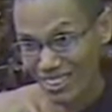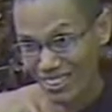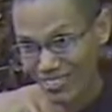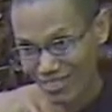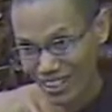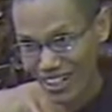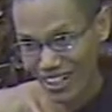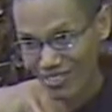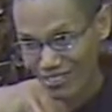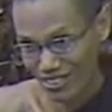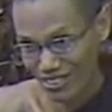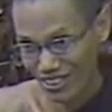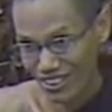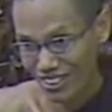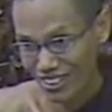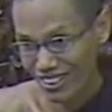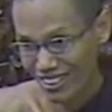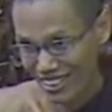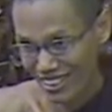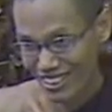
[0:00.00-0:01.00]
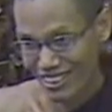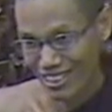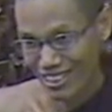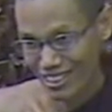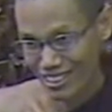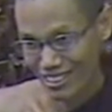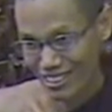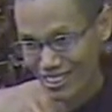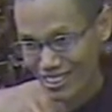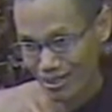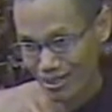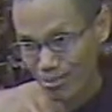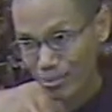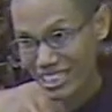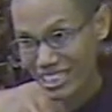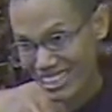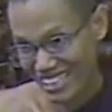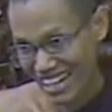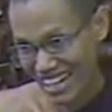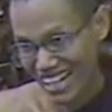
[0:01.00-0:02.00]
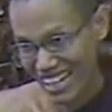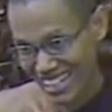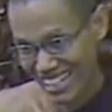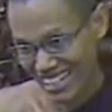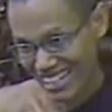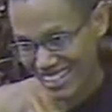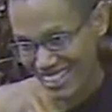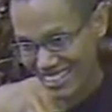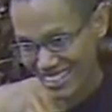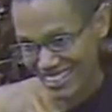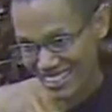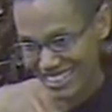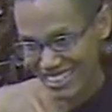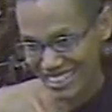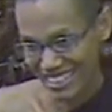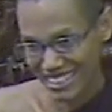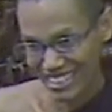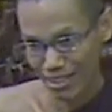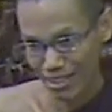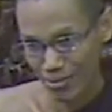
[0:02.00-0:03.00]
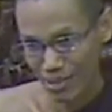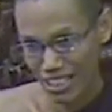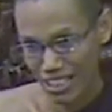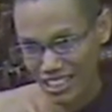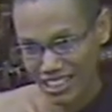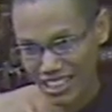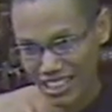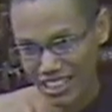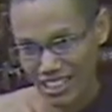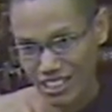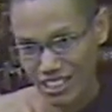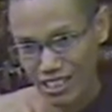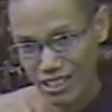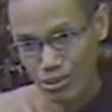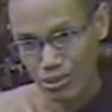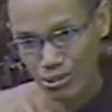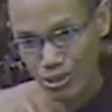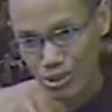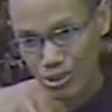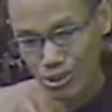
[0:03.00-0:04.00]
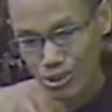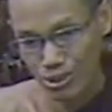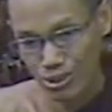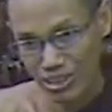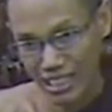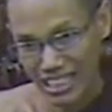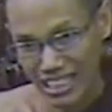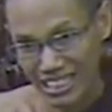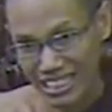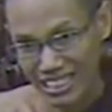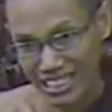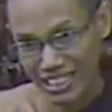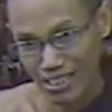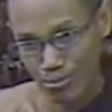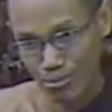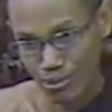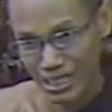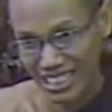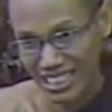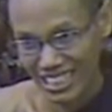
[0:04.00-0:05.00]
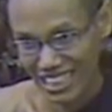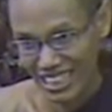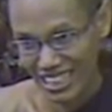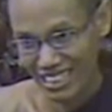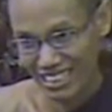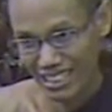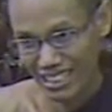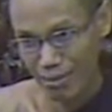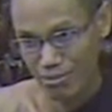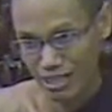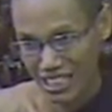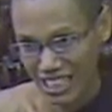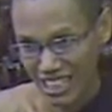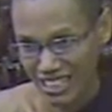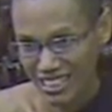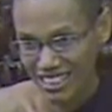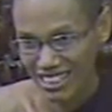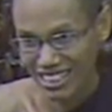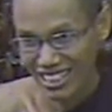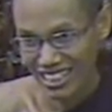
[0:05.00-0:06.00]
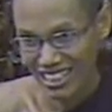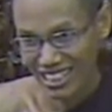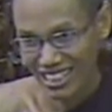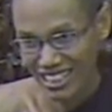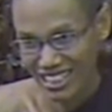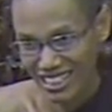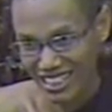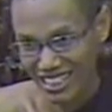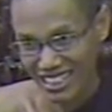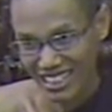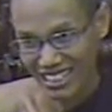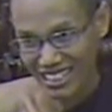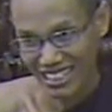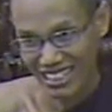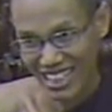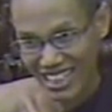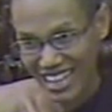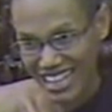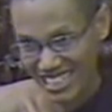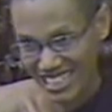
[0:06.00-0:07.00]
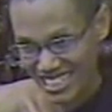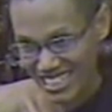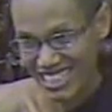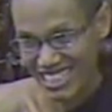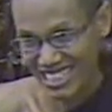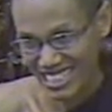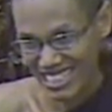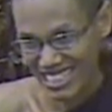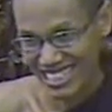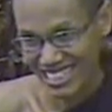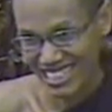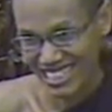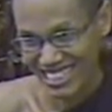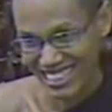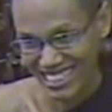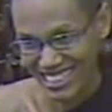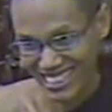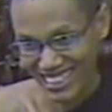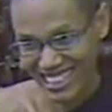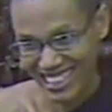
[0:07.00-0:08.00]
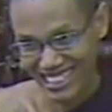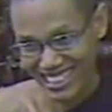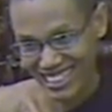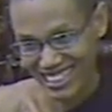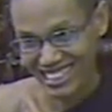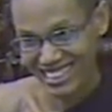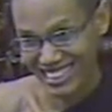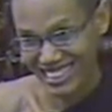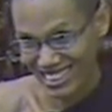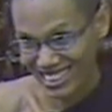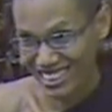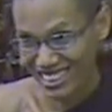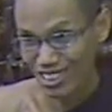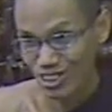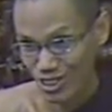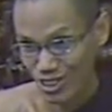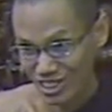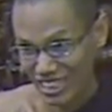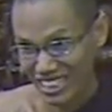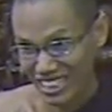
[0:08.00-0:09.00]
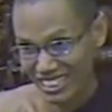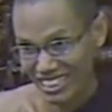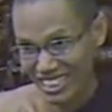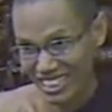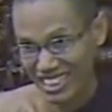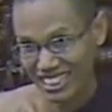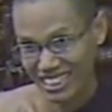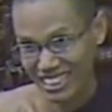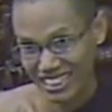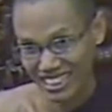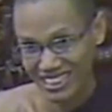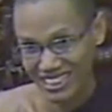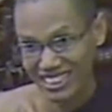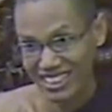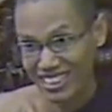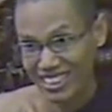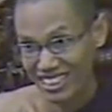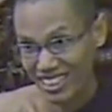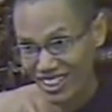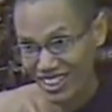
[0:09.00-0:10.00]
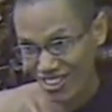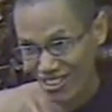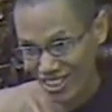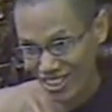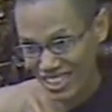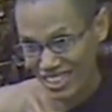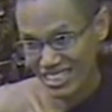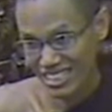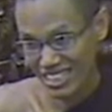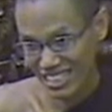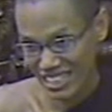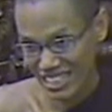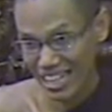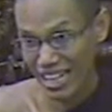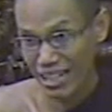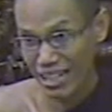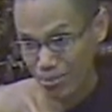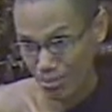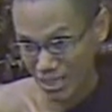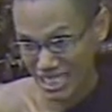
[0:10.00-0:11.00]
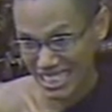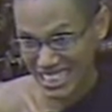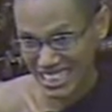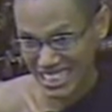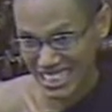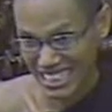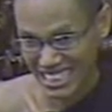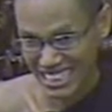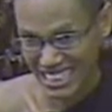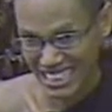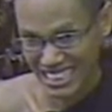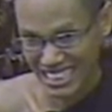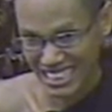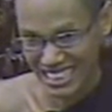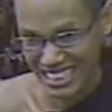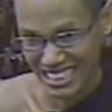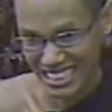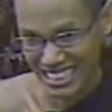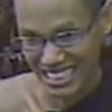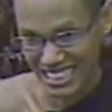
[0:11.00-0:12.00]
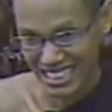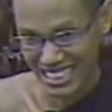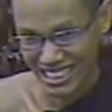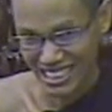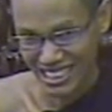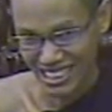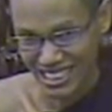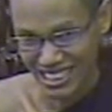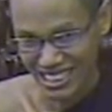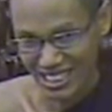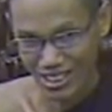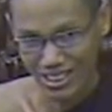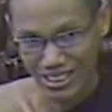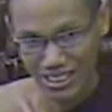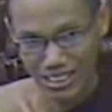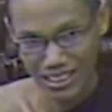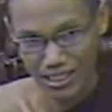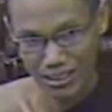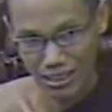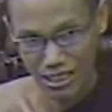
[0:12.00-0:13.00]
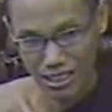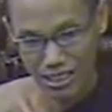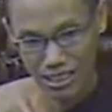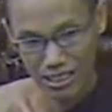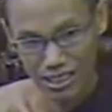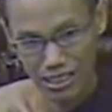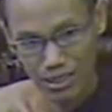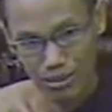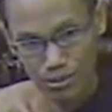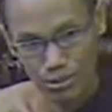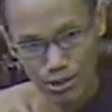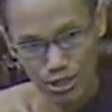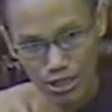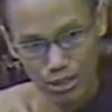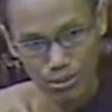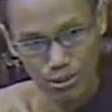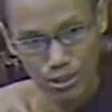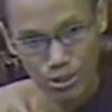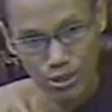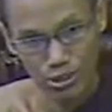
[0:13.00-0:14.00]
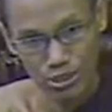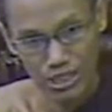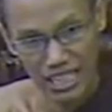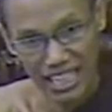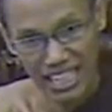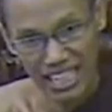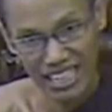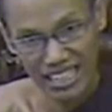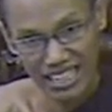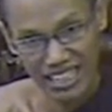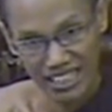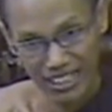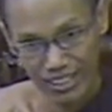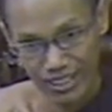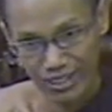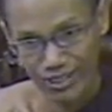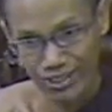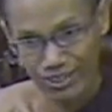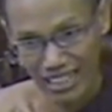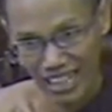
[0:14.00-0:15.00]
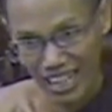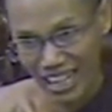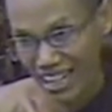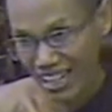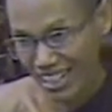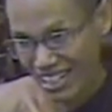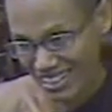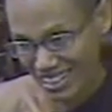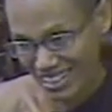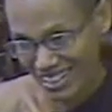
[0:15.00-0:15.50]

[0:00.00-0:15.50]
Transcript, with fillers: very far from metta. Uh, but uh, if you radiate metta, sometime uh, lust. Lust is a need to take care. That is the nearest enemy. So in the, in the same way, if you send karuna,